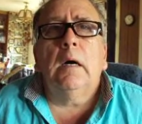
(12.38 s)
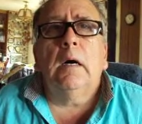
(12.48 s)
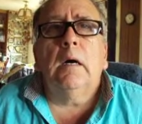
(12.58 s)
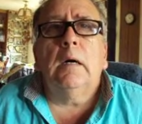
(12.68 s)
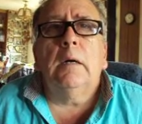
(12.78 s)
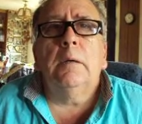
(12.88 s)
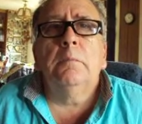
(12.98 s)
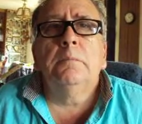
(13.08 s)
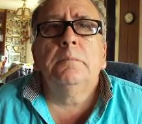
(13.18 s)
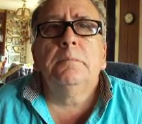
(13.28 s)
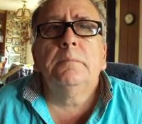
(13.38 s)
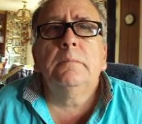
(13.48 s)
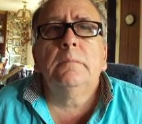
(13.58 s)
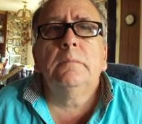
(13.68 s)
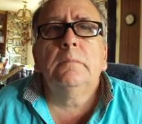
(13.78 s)
Um,
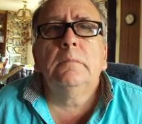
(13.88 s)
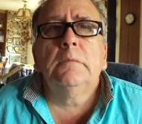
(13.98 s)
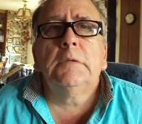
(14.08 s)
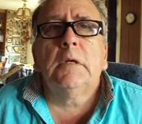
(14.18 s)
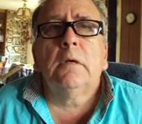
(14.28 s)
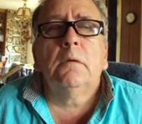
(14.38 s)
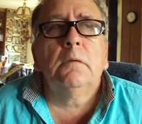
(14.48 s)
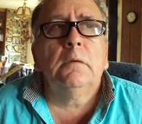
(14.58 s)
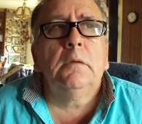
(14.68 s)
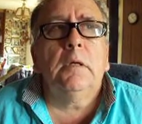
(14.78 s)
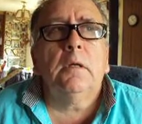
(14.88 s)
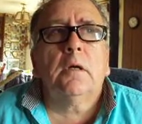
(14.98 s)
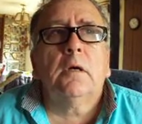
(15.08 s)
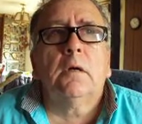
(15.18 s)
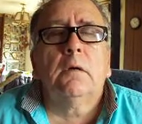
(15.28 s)
you know, in the
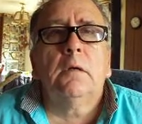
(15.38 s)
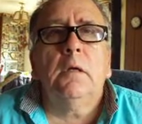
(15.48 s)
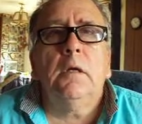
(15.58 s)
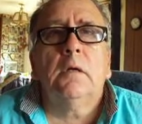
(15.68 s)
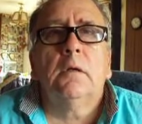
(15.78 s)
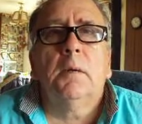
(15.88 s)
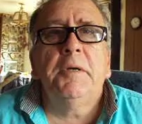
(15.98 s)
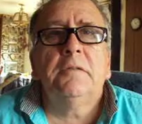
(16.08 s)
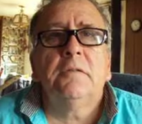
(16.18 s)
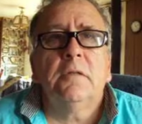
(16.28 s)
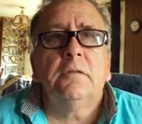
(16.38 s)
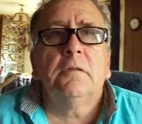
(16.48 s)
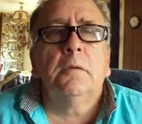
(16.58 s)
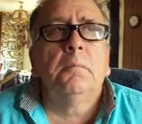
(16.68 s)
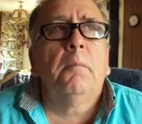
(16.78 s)
current economic
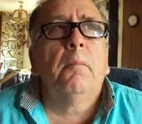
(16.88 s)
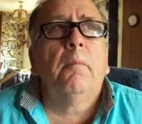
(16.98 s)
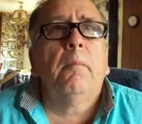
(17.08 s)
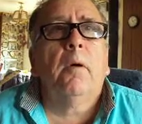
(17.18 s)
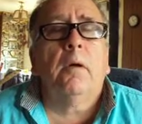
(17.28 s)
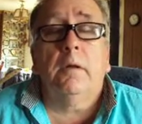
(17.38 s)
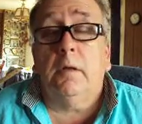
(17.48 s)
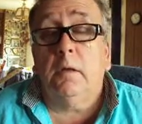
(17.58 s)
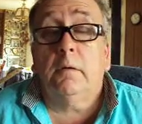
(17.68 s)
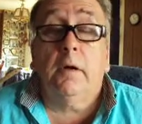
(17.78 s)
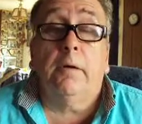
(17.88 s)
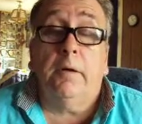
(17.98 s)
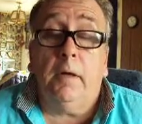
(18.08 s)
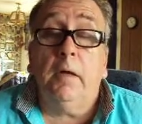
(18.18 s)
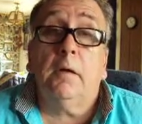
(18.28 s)
system, or the
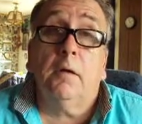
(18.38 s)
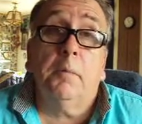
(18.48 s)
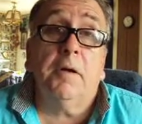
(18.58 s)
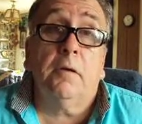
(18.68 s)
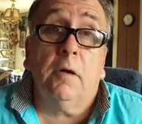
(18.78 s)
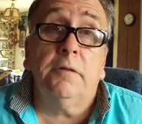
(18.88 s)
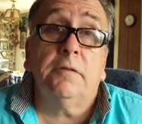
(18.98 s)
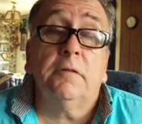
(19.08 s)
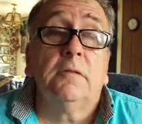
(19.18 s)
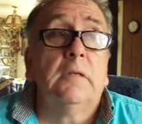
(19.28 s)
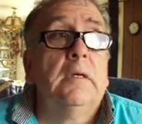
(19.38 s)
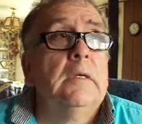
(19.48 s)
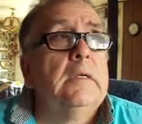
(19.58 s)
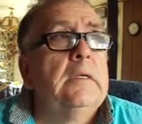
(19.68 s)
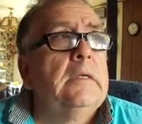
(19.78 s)
current economic crisis,
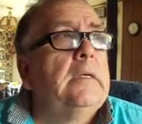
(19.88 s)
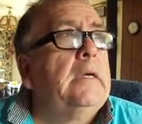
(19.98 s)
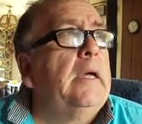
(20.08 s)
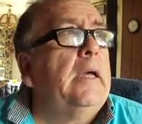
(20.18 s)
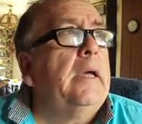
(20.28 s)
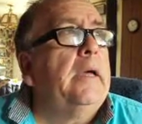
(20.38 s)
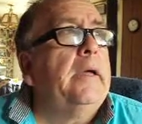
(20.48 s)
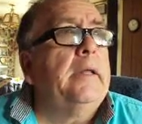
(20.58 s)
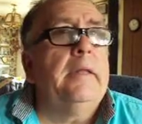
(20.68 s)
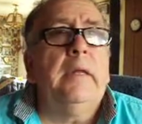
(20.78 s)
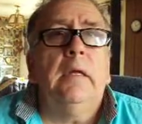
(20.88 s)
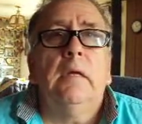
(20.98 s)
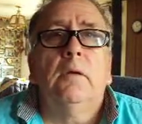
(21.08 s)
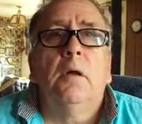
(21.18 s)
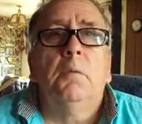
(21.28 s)
and the
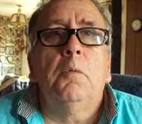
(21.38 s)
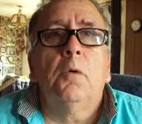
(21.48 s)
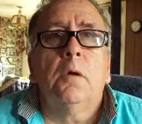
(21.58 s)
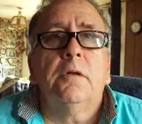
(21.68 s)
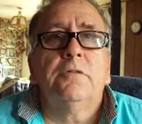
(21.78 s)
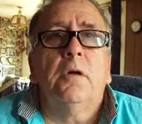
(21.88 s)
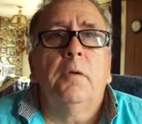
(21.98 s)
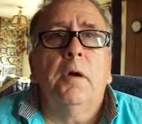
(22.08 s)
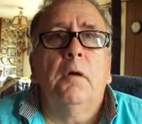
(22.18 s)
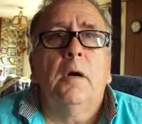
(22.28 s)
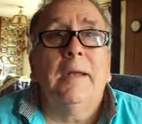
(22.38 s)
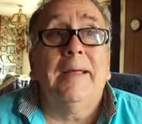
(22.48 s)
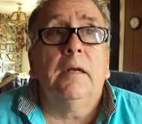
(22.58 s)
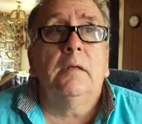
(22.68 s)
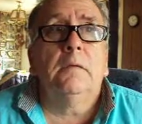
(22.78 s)
global war that's going on,
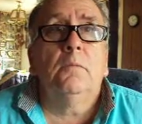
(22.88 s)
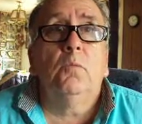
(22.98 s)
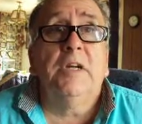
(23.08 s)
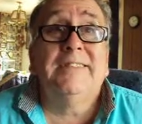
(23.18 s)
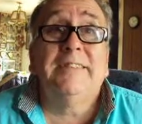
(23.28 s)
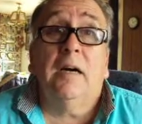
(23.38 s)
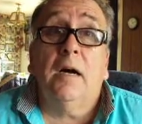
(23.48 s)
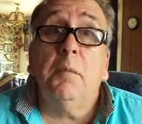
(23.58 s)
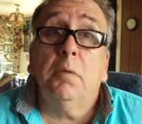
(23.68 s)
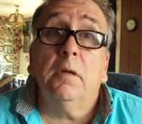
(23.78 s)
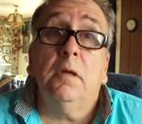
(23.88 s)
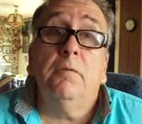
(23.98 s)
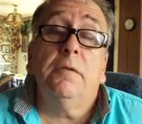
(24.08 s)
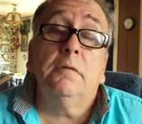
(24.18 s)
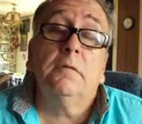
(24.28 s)
and in which I believe
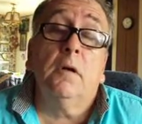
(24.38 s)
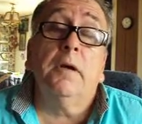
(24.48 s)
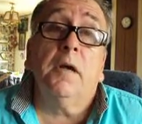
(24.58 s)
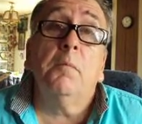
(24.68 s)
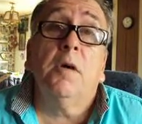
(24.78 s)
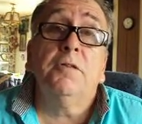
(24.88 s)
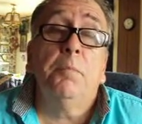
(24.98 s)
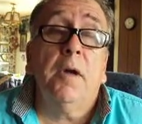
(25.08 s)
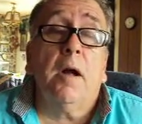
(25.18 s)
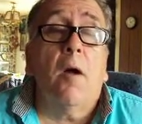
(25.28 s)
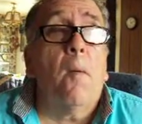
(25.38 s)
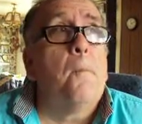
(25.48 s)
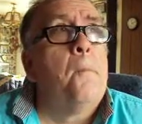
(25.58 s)
is going to get much bigger.